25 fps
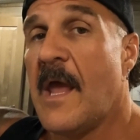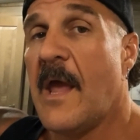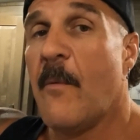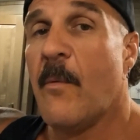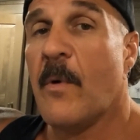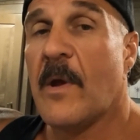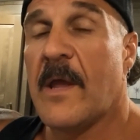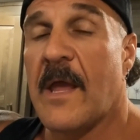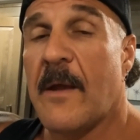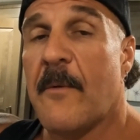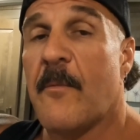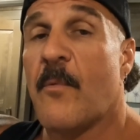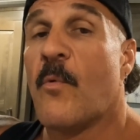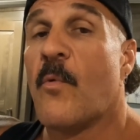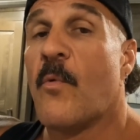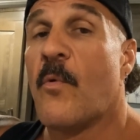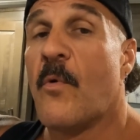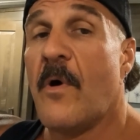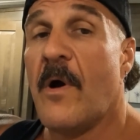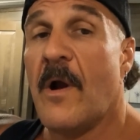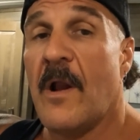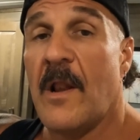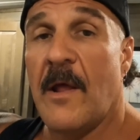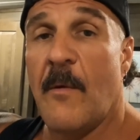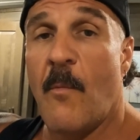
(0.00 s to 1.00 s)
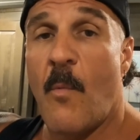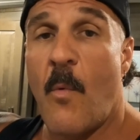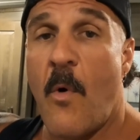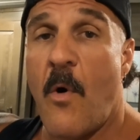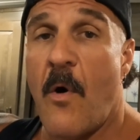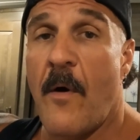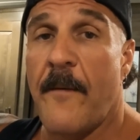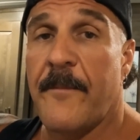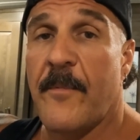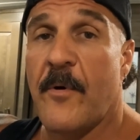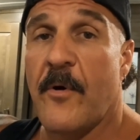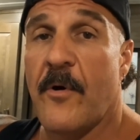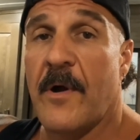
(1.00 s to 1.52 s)
it would get really
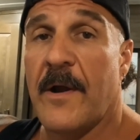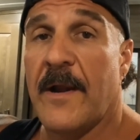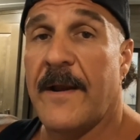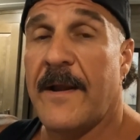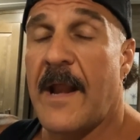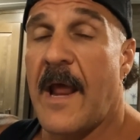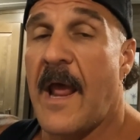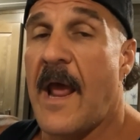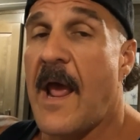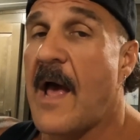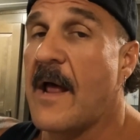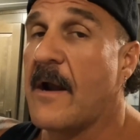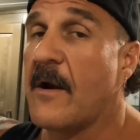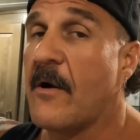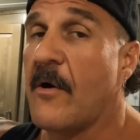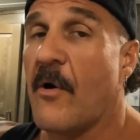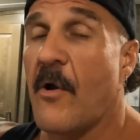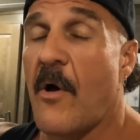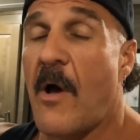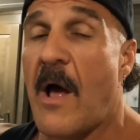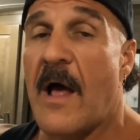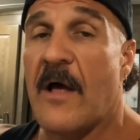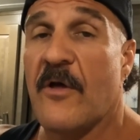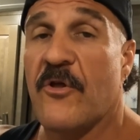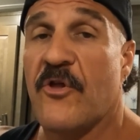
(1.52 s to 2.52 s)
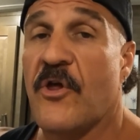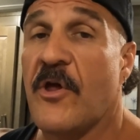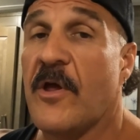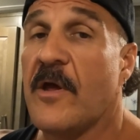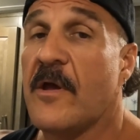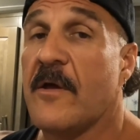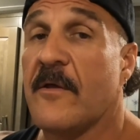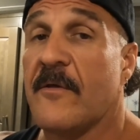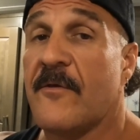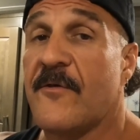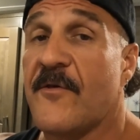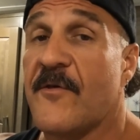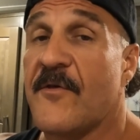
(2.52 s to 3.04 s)
warm during the day. I don't know how she
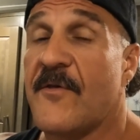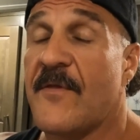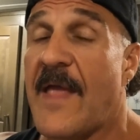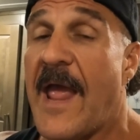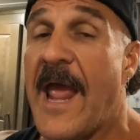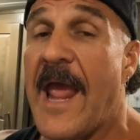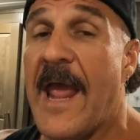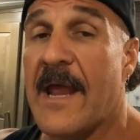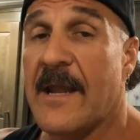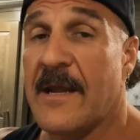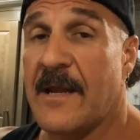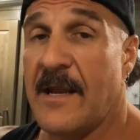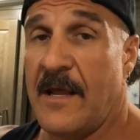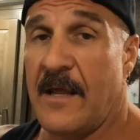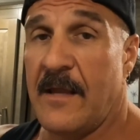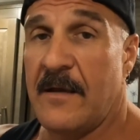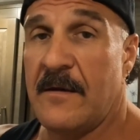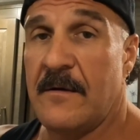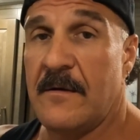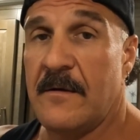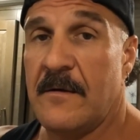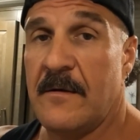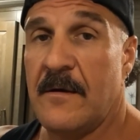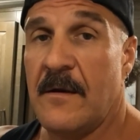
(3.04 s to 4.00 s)
could stand it,